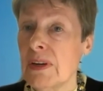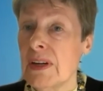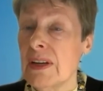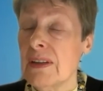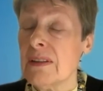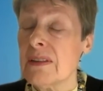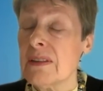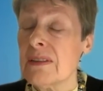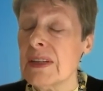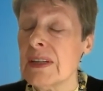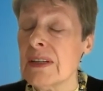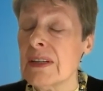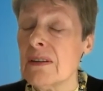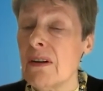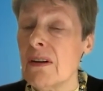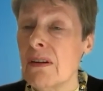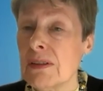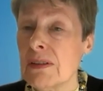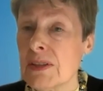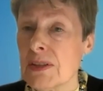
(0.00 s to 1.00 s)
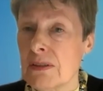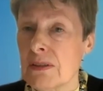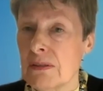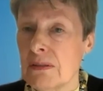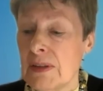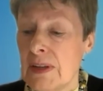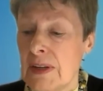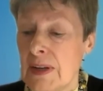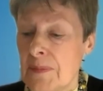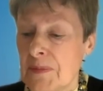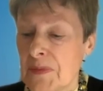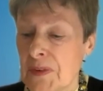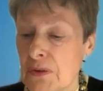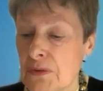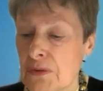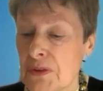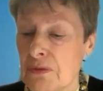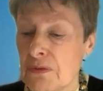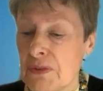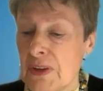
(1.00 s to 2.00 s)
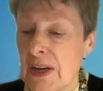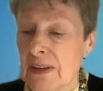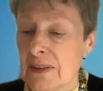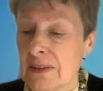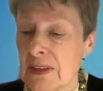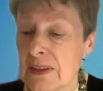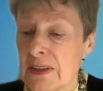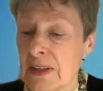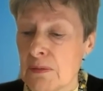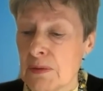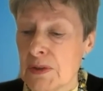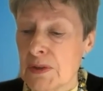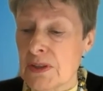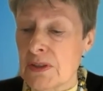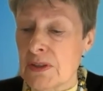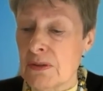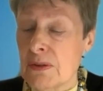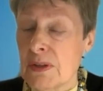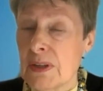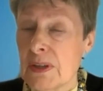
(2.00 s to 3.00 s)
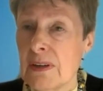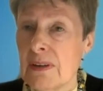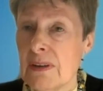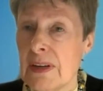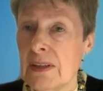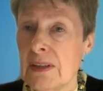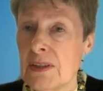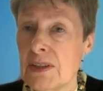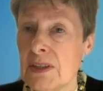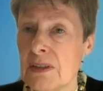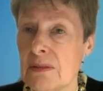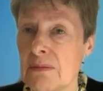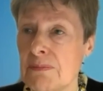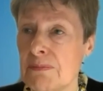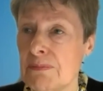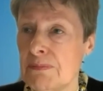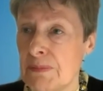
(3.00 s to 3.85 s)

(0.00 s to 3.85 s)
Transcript: And think also of the fact that there was a nuclear energy